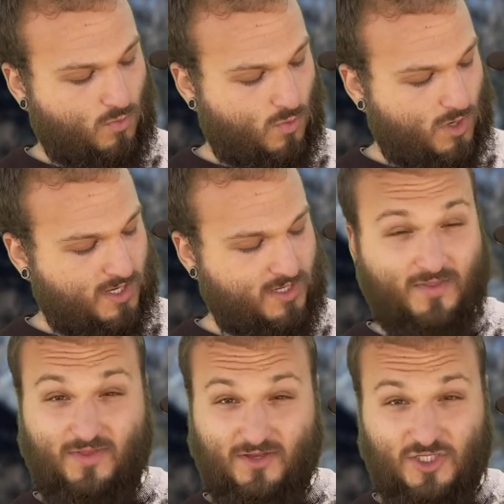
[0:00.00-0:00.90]
1
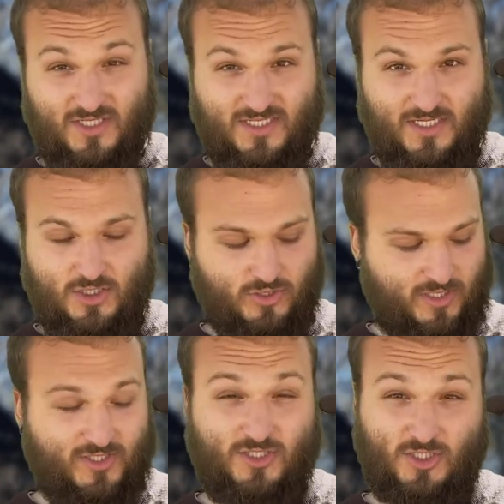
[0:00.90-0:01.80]
on the C
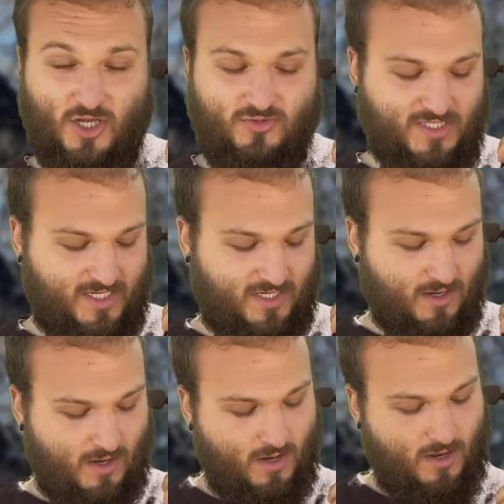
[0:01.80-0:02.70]
string. This is low D.
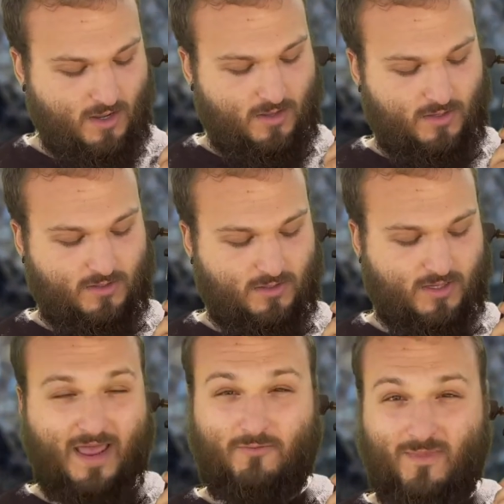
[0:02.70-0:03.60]

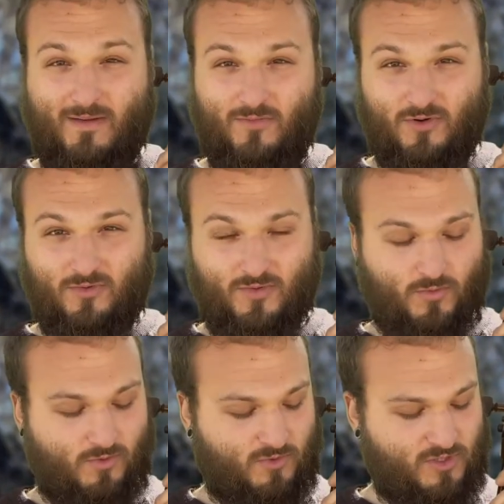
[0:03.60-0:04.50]
And remember that
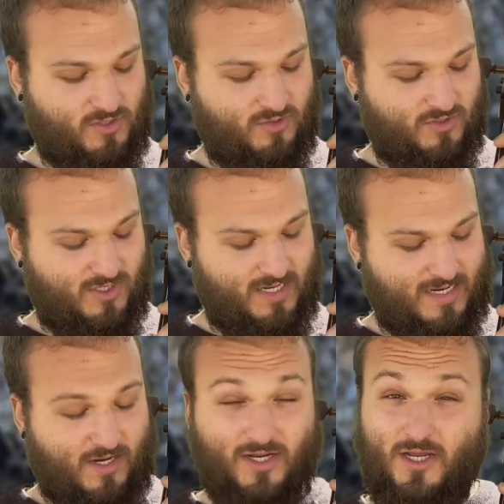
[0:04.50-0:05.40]
when we do
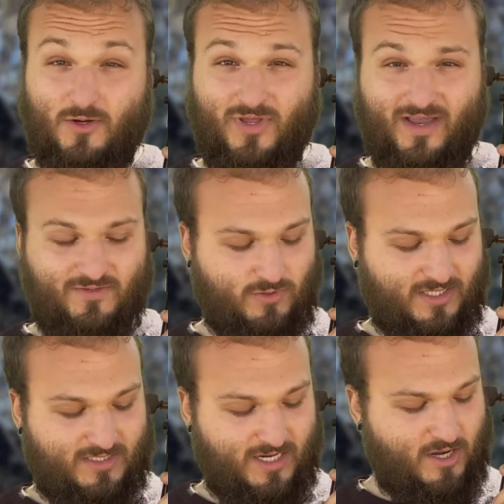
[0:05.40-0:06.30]
down here, we have to
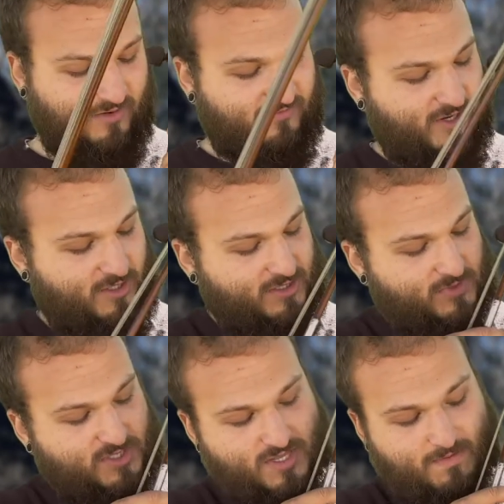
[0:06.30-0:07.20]
extend our fingers, and
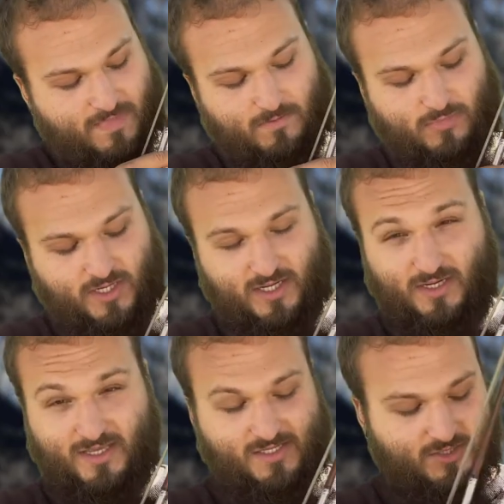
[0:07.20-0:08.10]
we do that by bringing
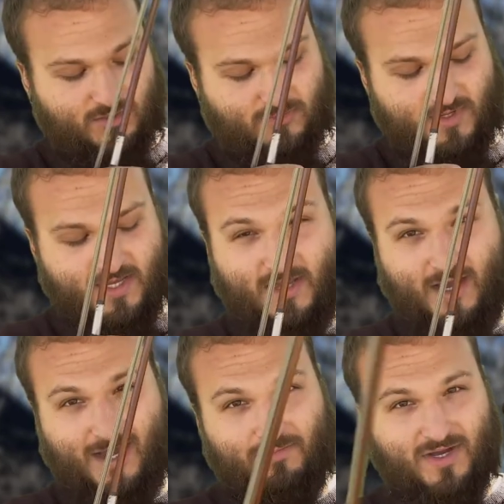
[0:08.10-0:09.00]
these 3
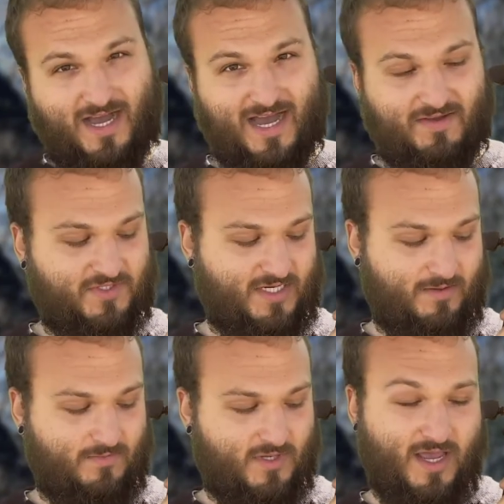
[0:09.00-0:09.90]
up a half
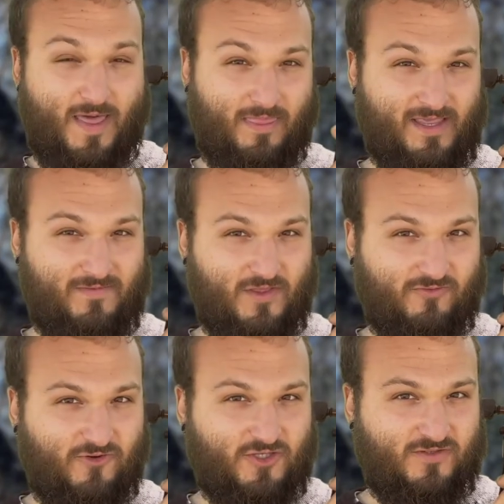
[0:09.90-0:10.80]
step and leaving the
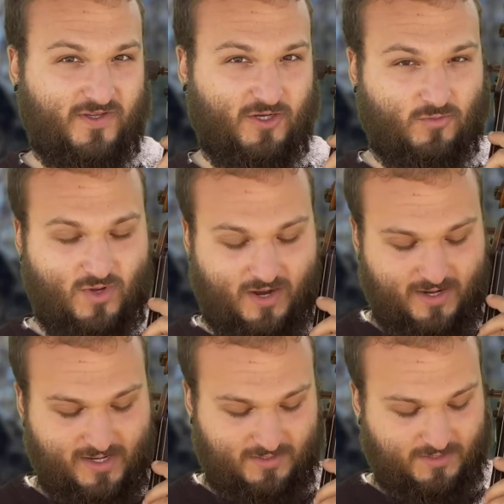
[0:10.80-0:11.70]
first finger where it
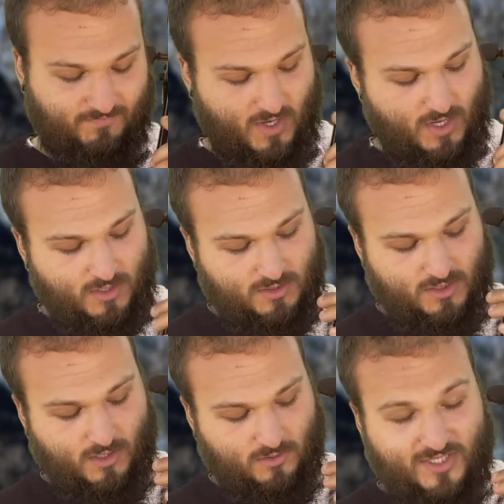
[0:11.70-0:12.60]
is.
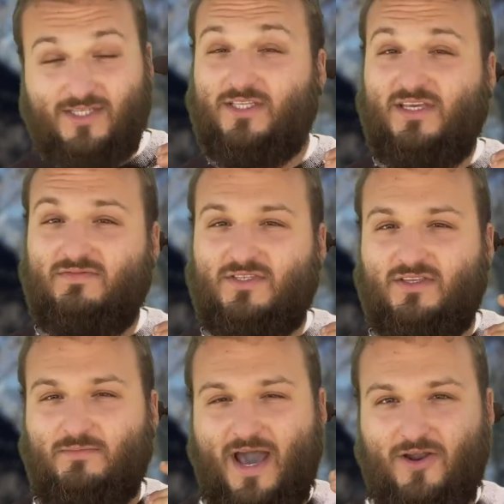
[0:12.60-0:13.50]
So this leaves
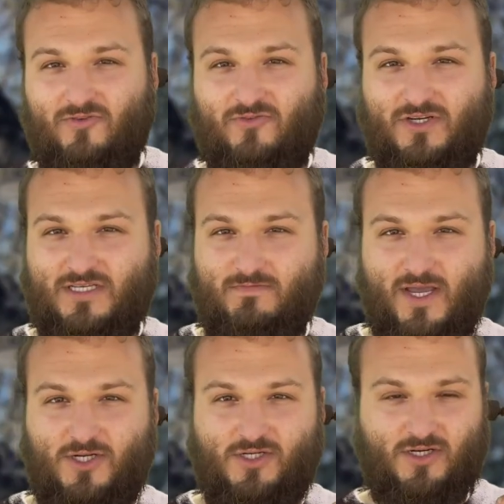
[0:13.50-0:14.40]
the pattern for D
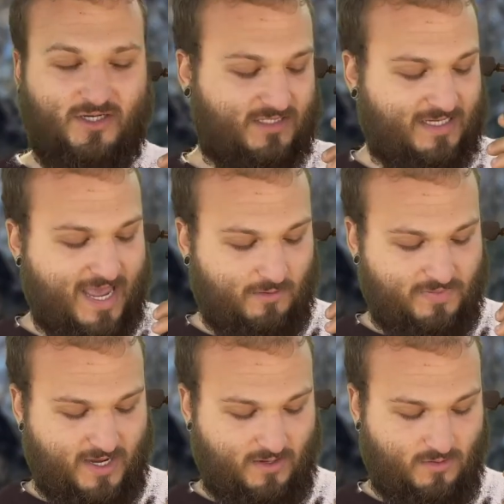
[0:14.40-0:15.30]
major scale
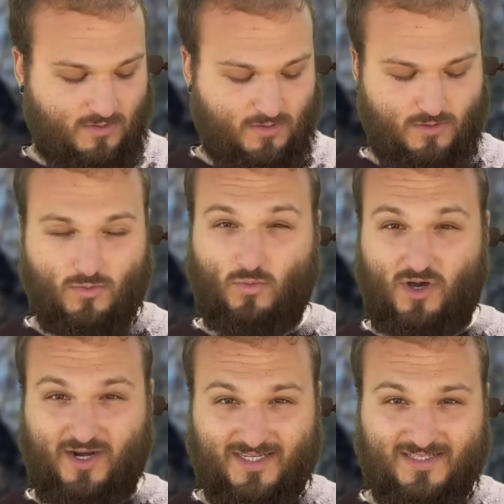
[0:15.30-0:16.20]
being
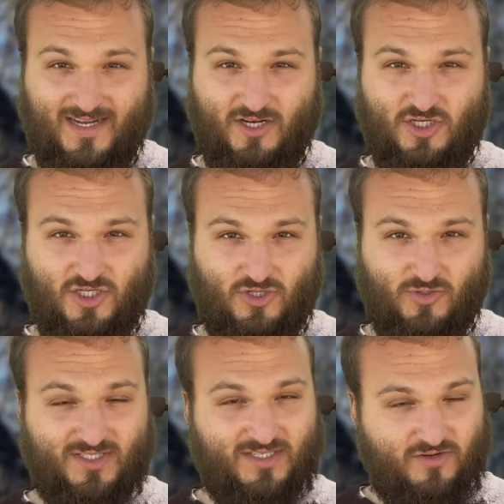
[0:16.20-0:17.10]
1 extended 2
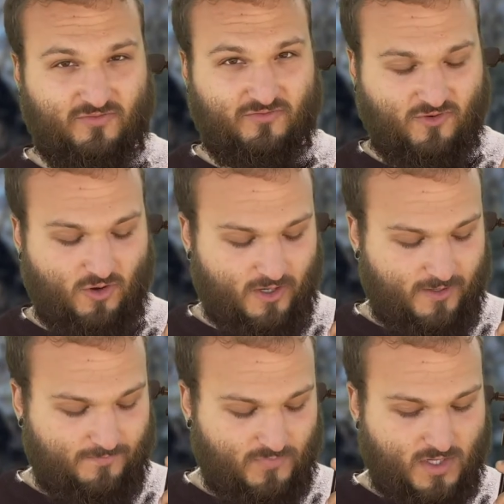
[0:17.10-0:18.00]
extended
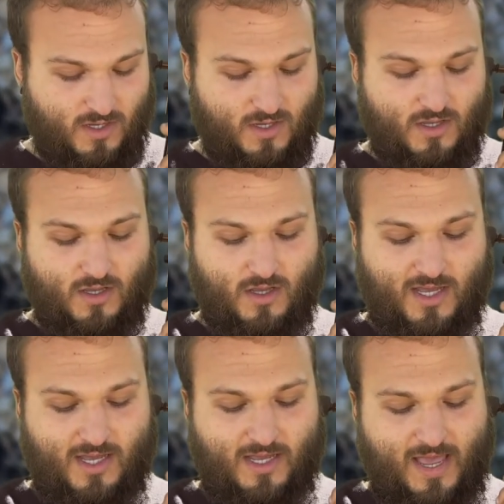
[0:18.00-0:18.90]
4.
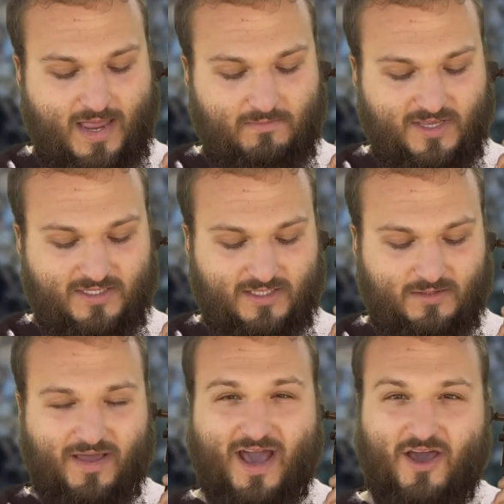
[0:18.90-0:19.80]
And it means that
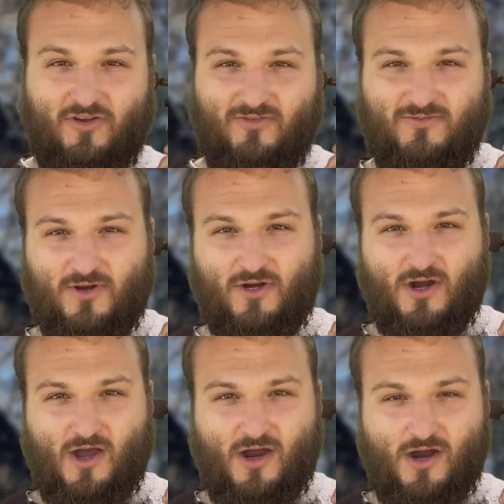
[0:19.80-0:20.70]
the pattern for
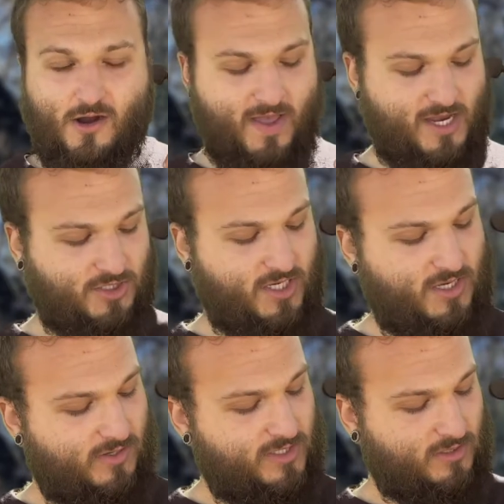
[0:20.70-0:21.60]
our
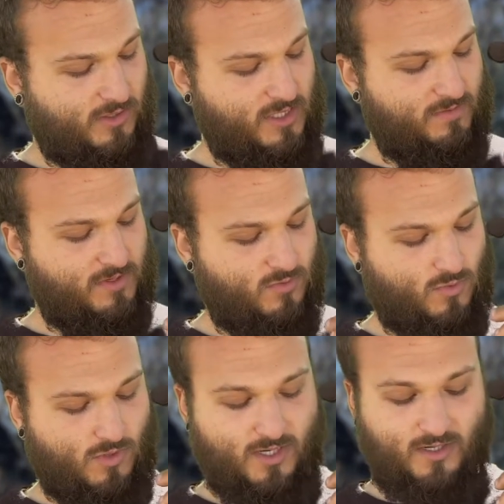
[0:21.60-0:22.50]
arpeggio is going to be
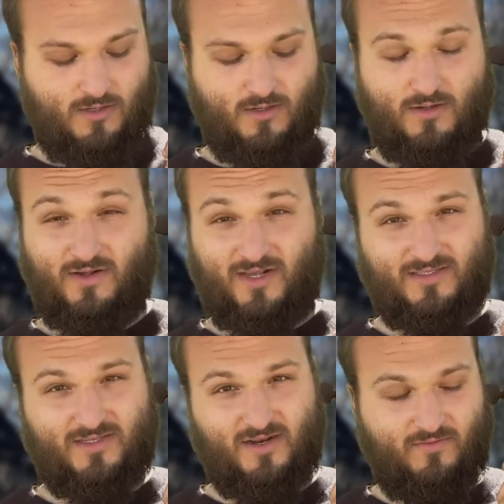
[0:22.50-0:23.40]
1
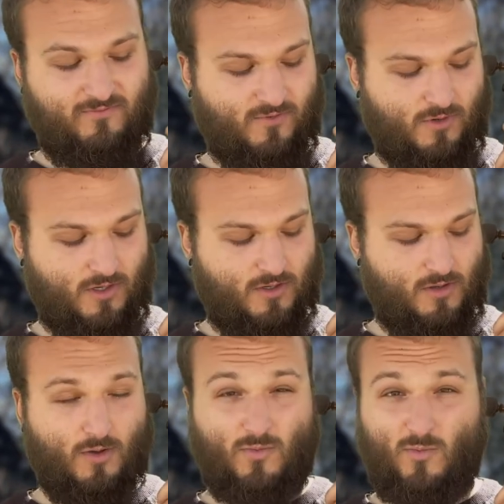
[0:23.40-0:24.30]
extended 4,
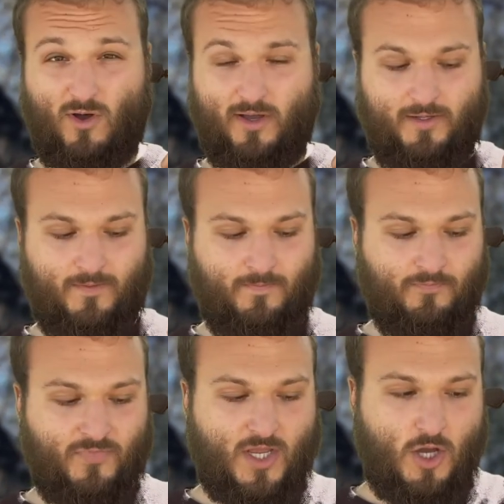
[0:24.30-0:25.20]
1
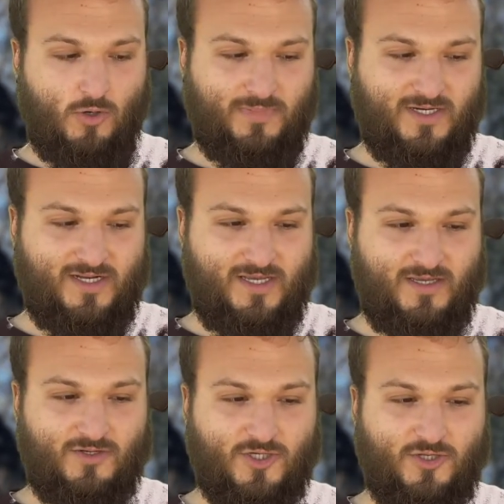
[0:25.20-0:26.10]
open
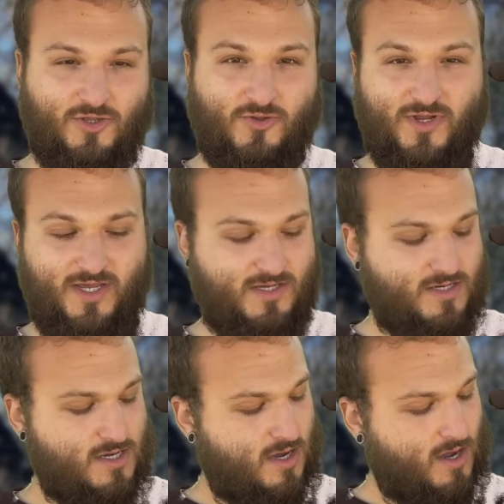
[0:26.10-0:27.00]
D, 3
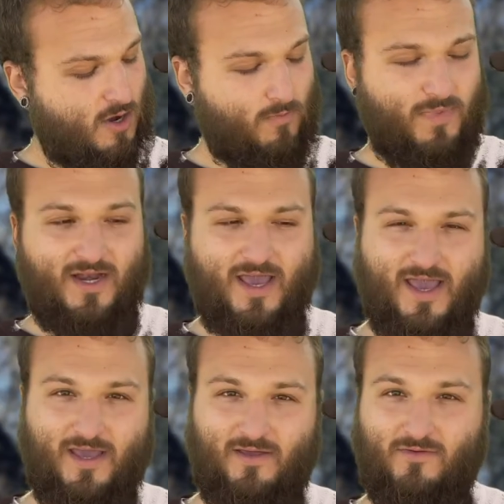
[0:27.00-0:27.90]
open
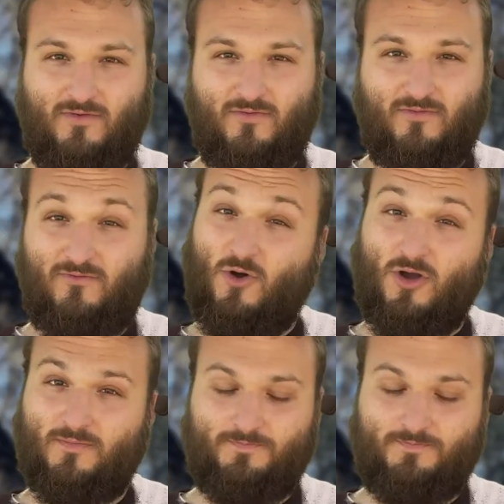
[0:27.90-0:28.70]
A, 4.